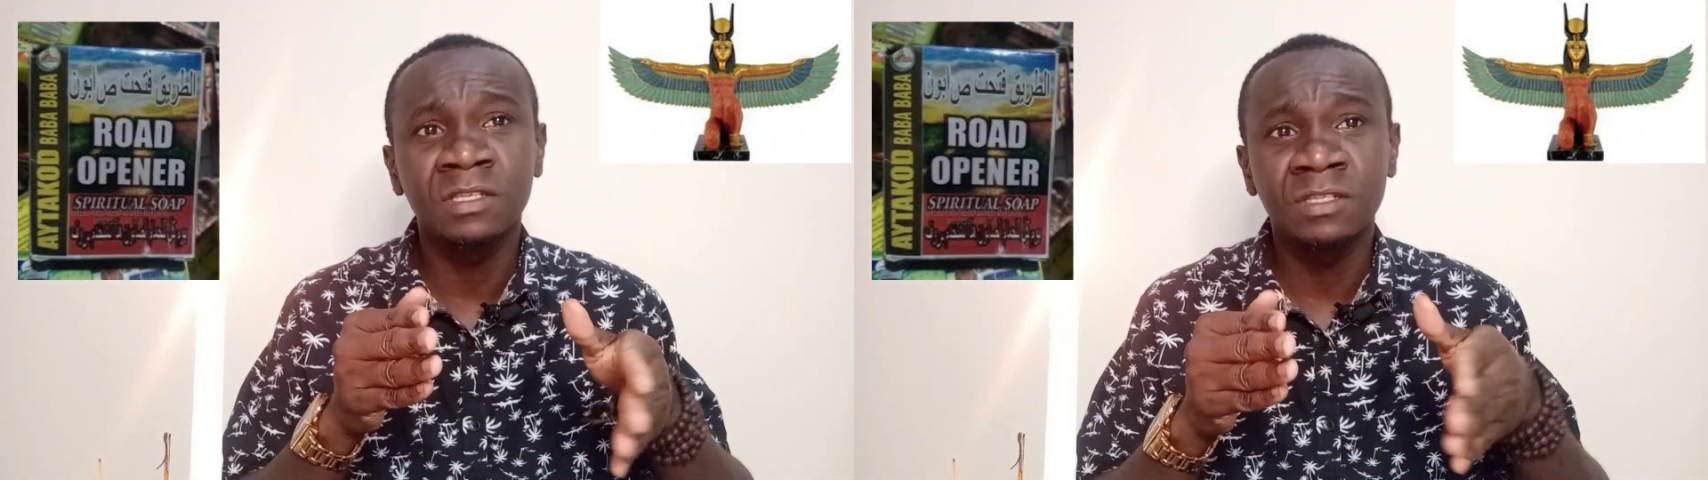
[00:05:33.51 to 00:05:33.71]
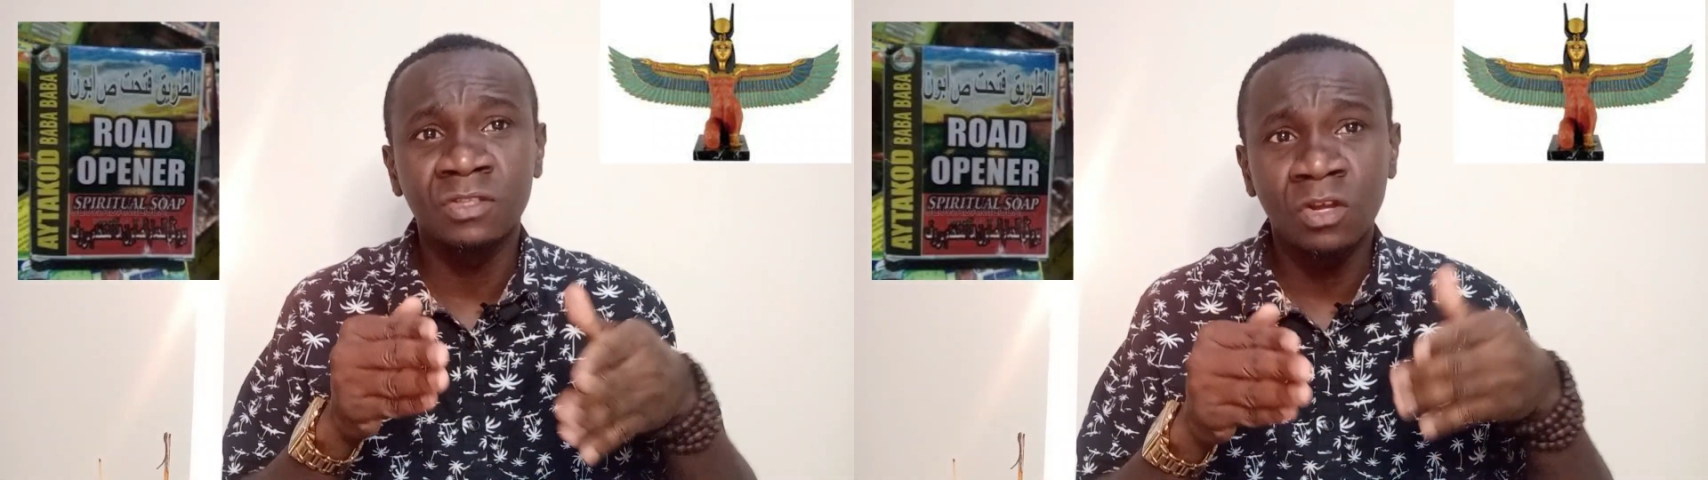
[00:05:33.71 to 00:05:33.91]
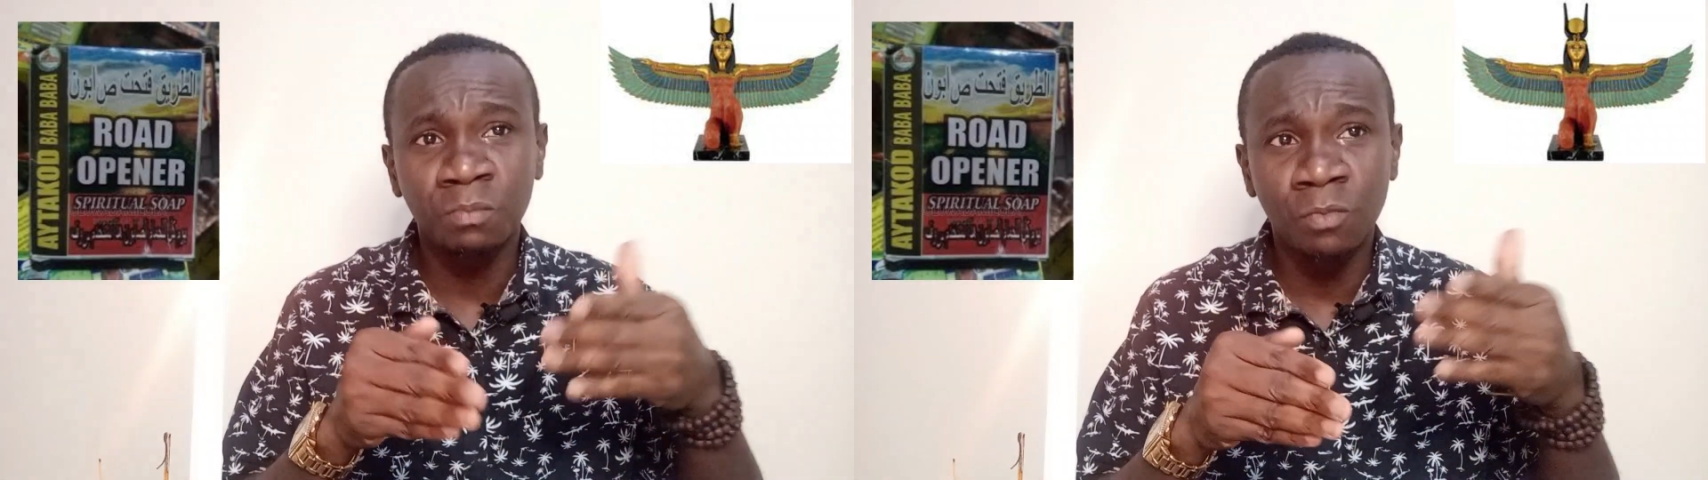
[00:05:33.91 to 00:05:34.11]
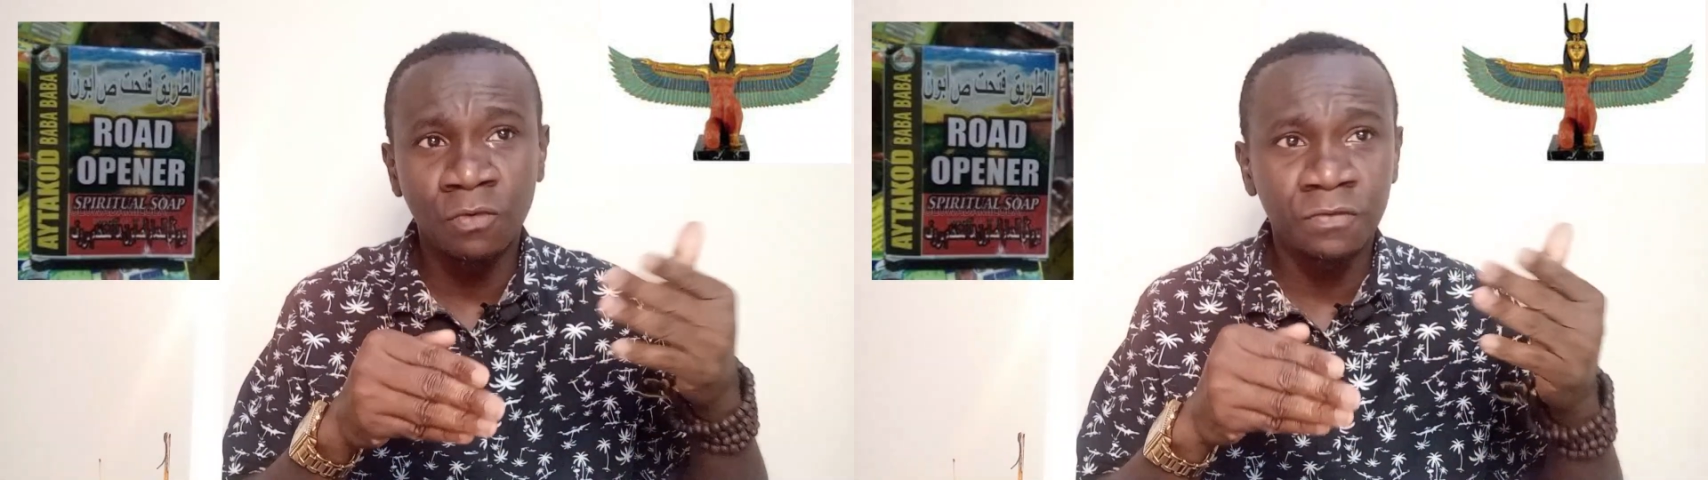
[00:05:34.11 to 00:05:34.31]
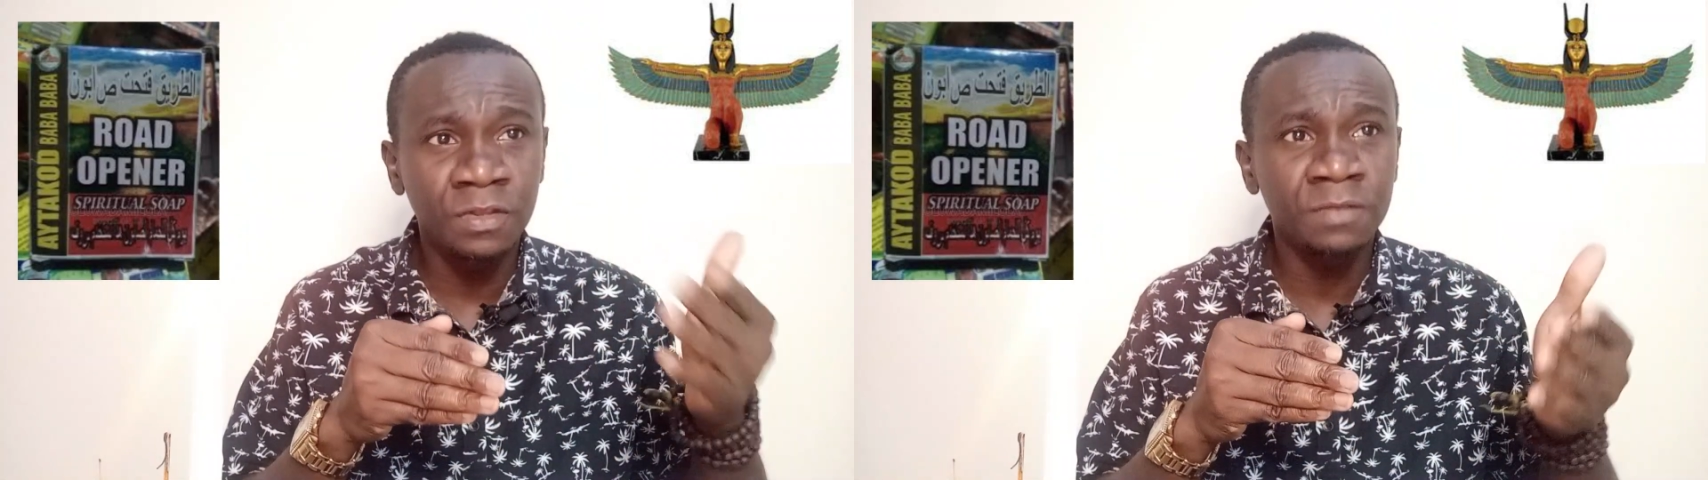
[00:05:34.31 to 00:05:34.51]
it's not
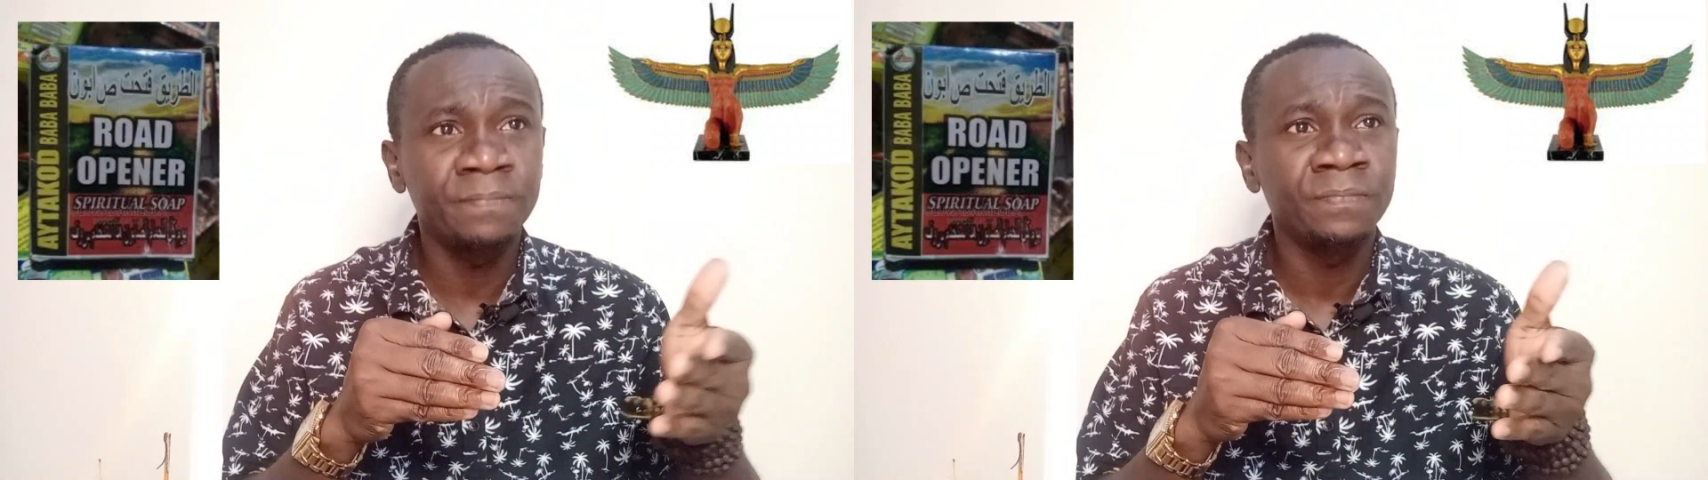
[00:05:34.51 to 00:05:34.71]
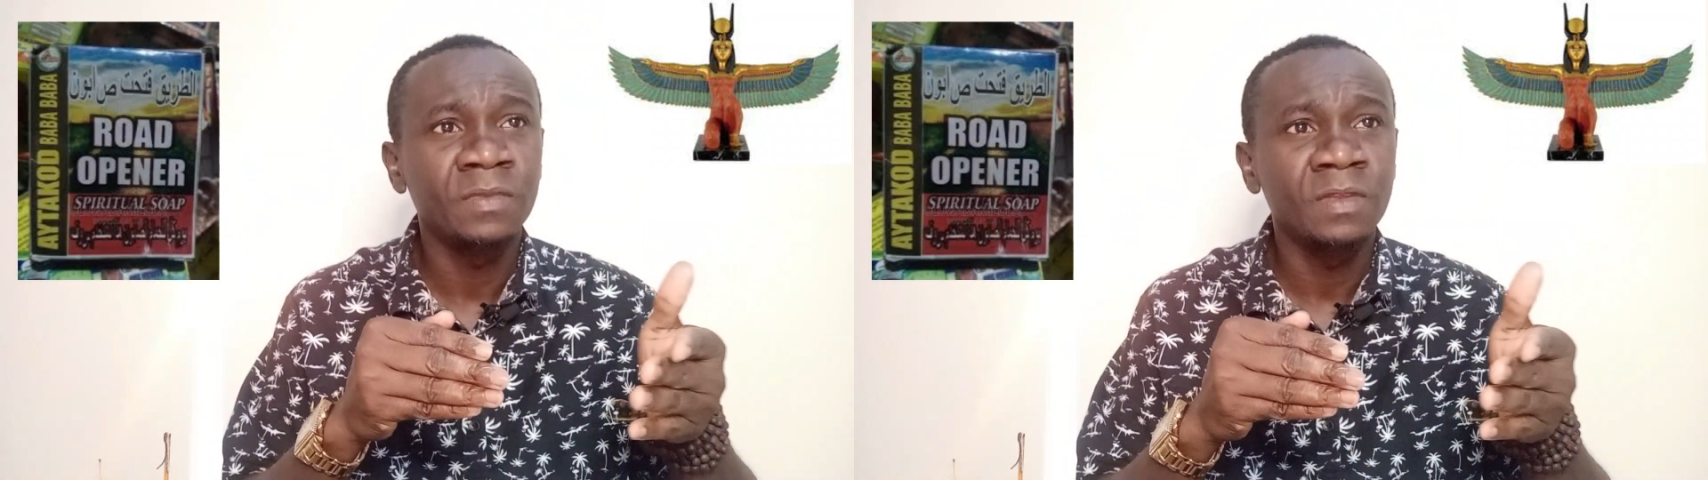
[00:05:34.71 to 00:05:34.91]
moving